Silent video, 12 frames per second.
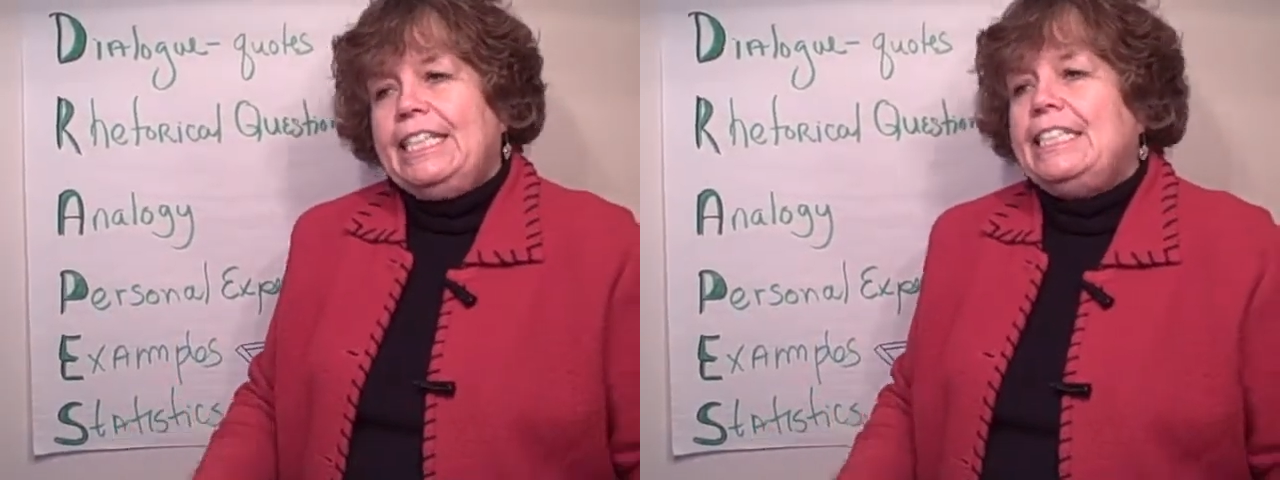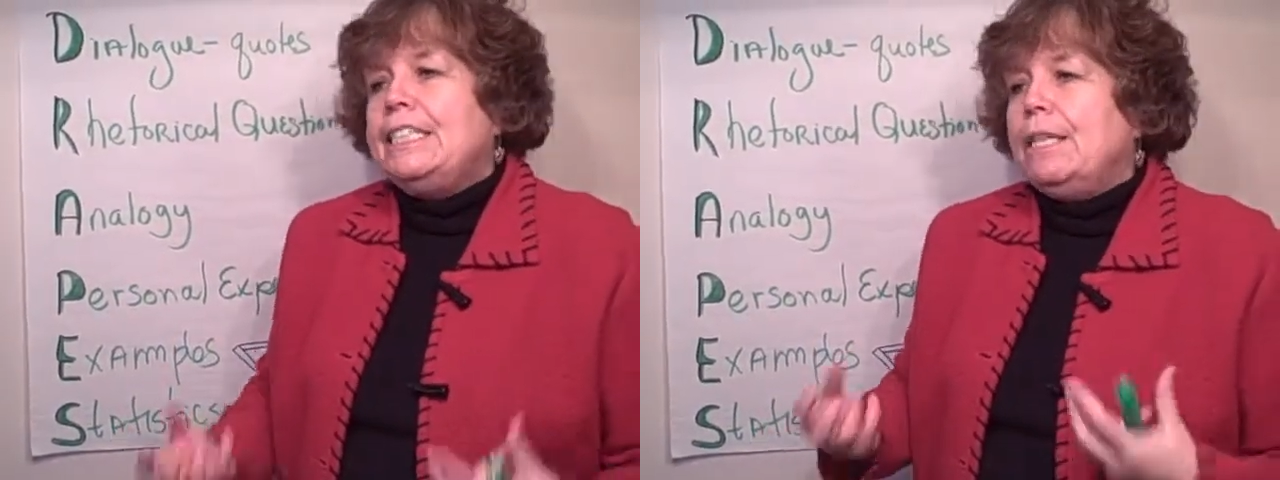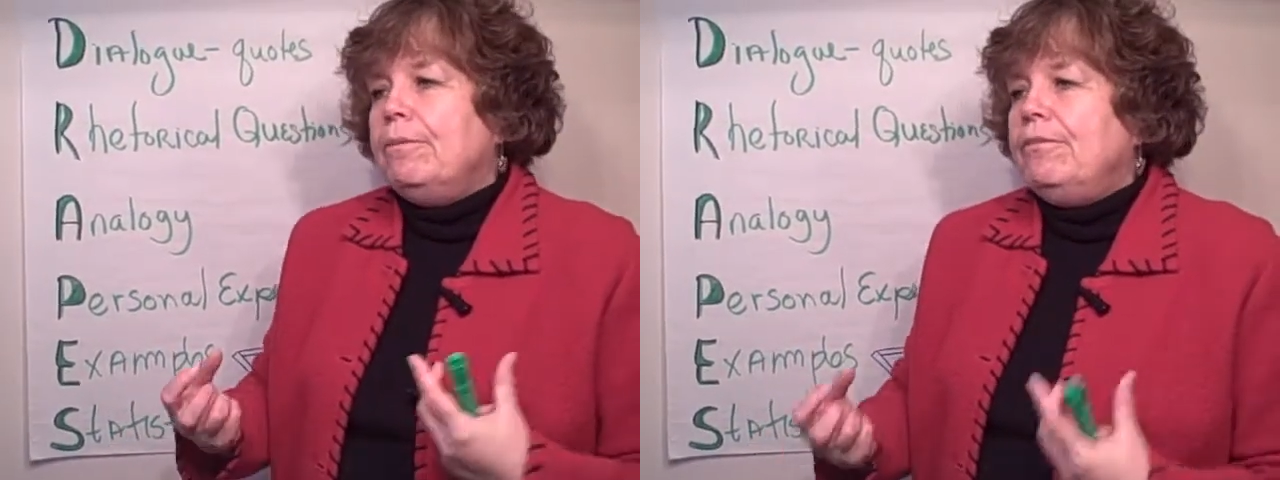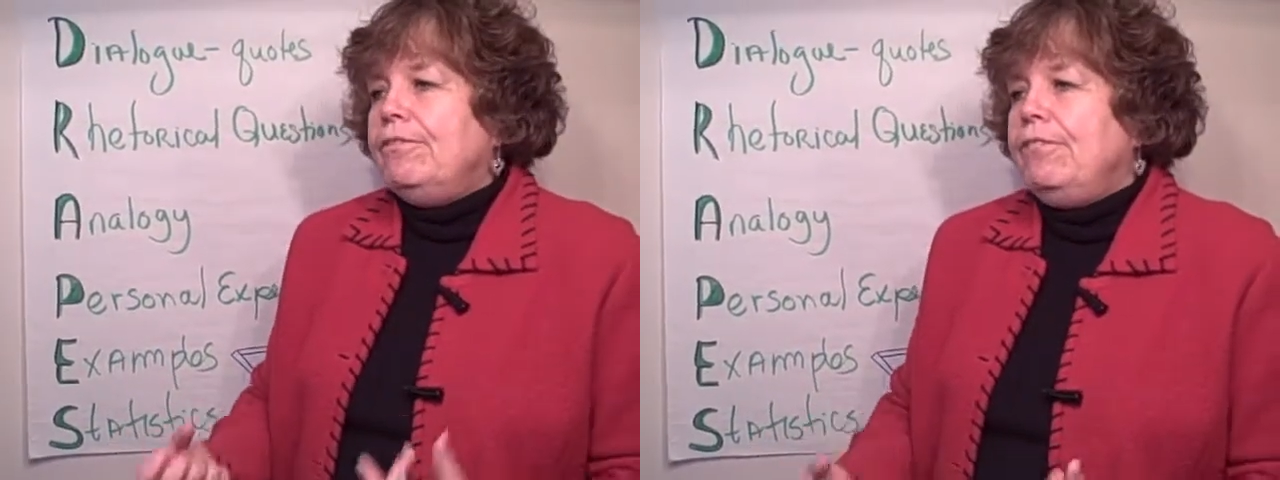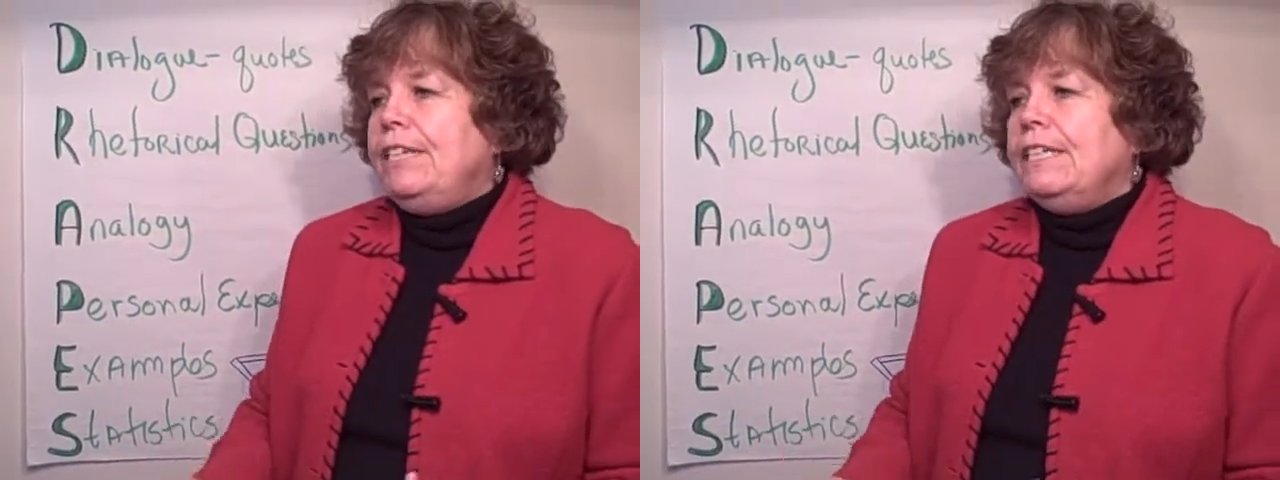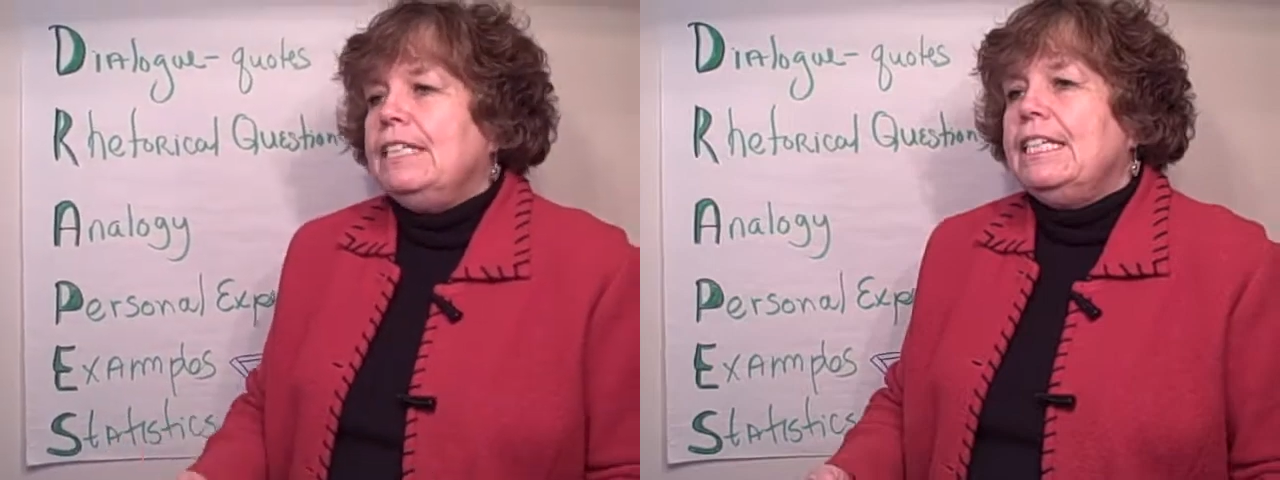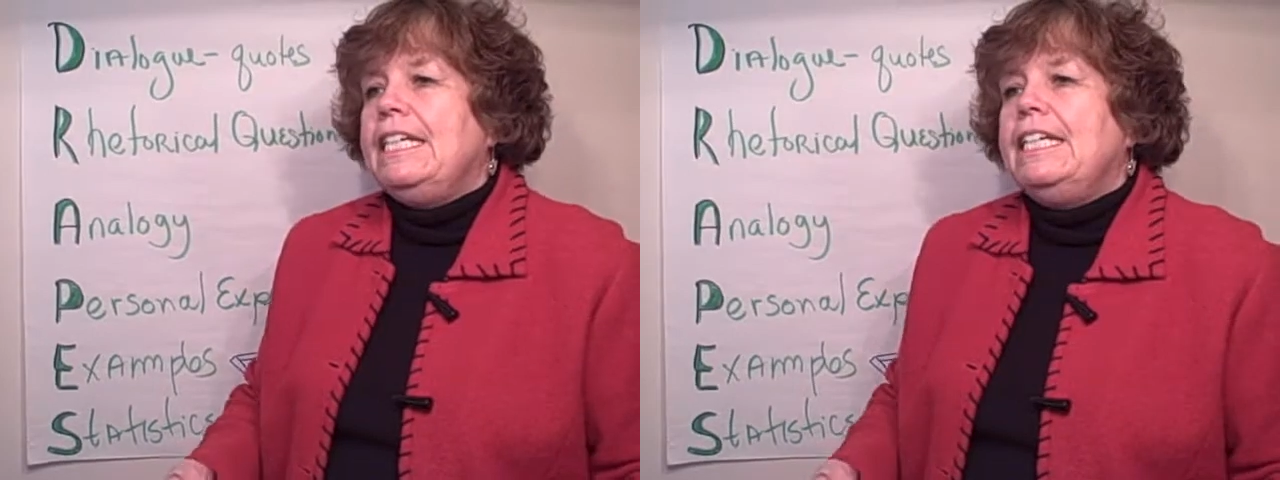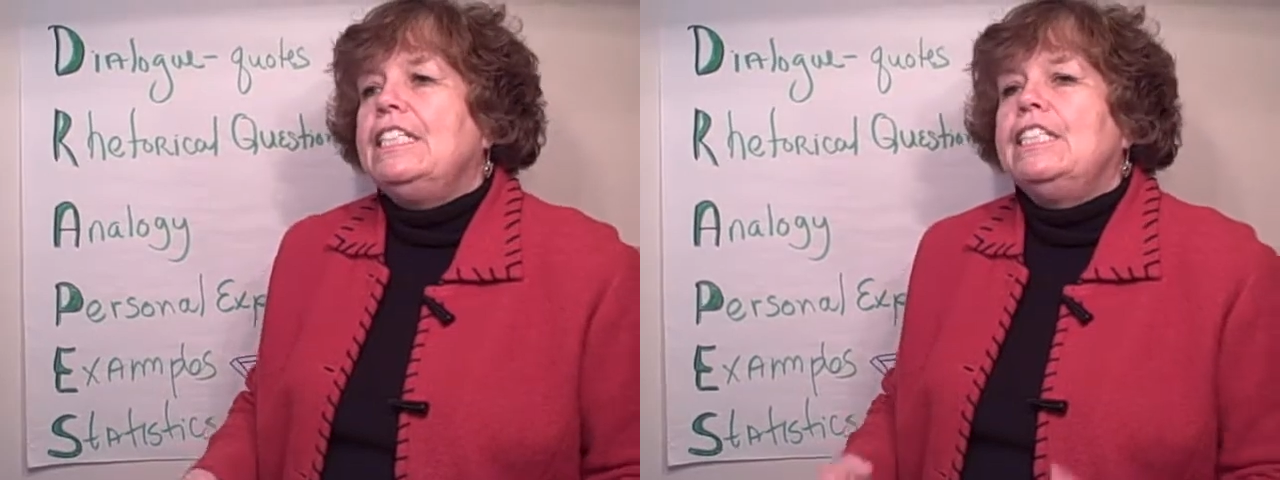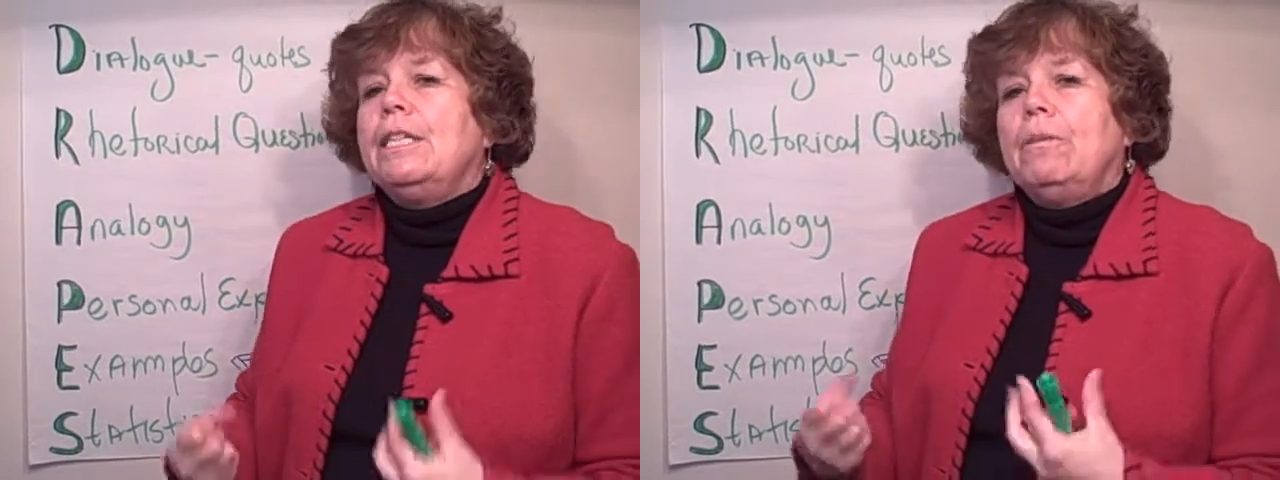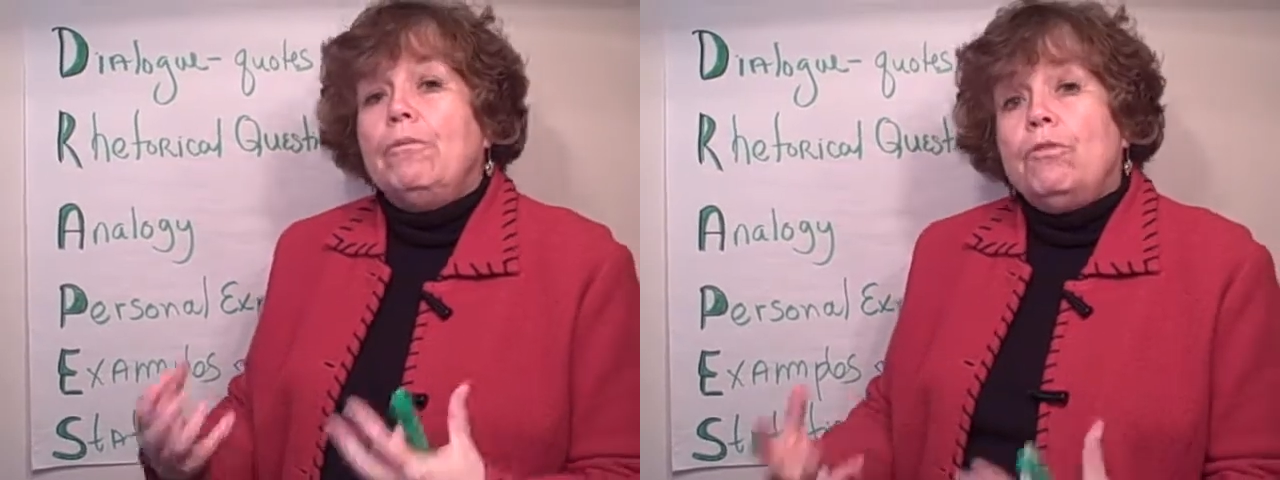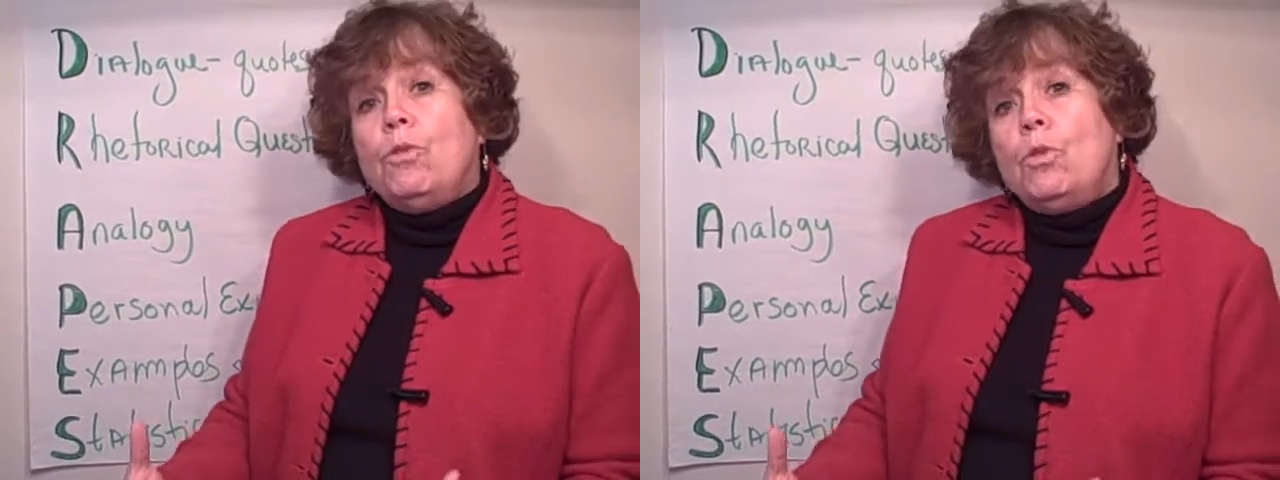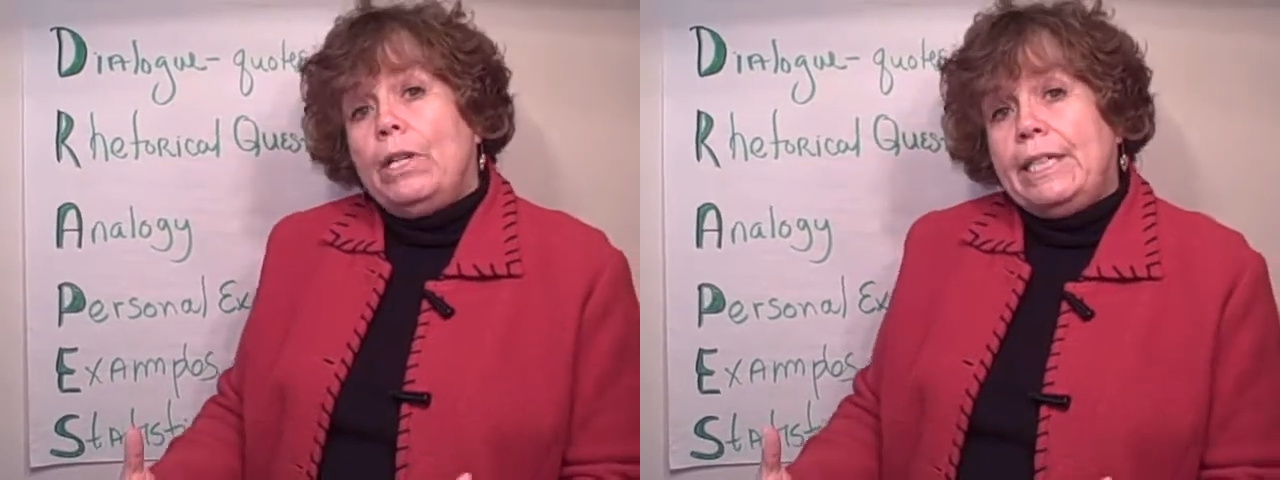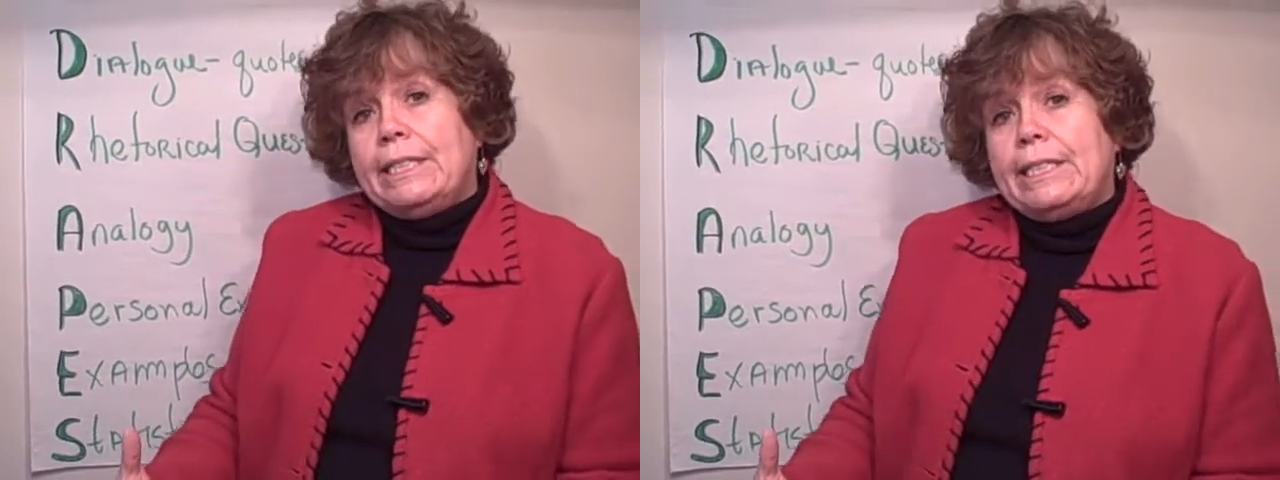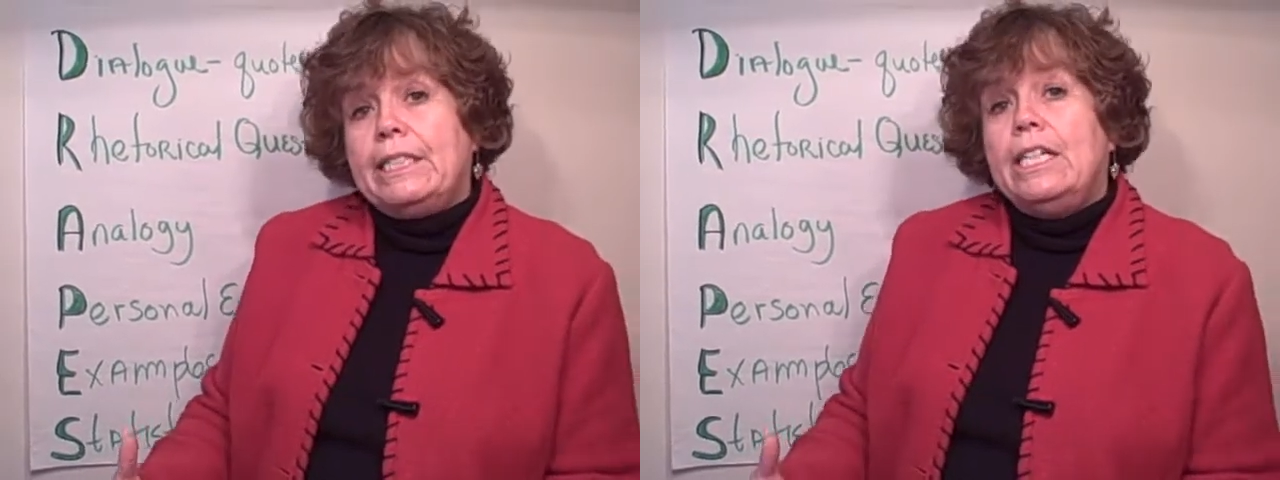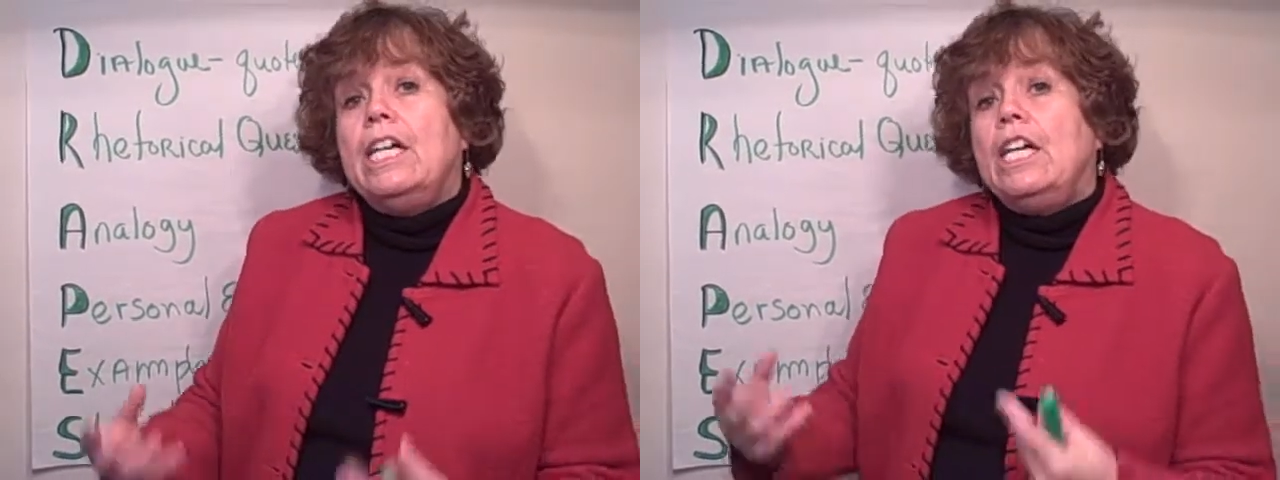some feeling, some voice